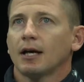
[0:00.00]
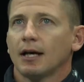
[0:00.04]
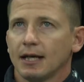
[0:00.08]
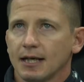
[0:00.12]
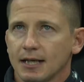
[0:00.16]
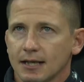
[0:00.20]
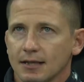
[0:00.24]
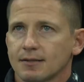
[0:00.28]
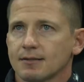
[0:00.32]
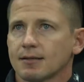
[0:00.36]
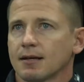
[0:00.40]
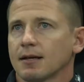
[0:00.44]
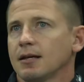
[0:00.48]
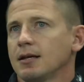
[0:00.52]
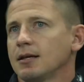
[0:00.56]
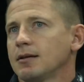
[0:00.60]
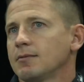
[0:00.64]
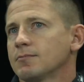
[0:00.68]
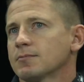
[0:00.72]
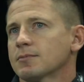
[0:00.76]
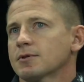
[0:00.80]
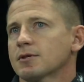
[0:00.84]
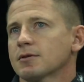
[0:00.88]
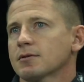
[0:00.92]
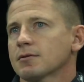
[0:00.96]
8
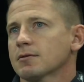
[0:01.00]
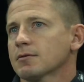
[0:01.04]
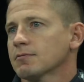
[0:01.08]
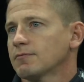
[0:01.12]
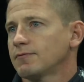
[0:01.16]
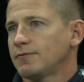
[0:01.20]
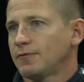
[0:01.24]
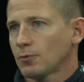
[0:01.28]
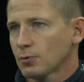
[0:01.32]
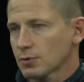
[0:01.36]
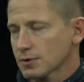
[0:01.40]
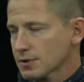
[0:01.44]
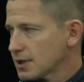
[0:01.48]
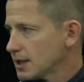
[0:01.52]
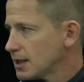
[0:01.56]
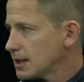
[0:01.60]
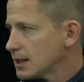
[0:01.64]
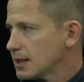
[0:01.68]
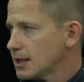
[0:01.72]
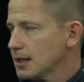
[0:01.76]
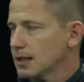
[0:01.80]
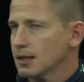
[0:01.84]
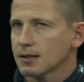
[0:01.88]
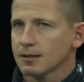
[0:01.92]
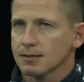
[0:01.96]
teams,
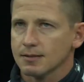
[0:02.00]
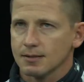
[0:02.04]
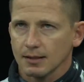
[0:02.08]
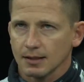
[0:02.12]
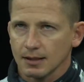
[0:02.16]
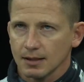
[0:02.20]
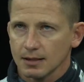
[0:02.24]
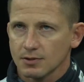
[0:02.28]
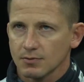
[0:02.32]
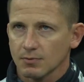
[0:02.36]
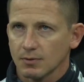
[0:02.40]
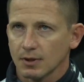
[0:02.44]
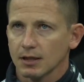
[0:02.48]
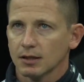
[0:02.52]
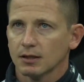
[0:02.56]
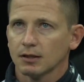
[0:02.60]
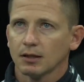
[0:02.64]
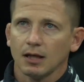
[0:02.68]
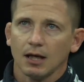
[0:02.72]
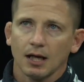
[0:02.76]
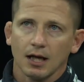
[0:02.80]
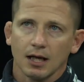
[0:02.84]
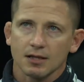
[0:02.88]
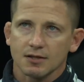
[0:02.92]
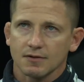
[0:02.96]
14 kids in each weight
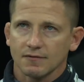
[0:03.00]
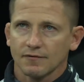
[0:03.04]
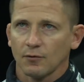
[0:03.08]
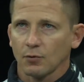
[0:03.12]
class,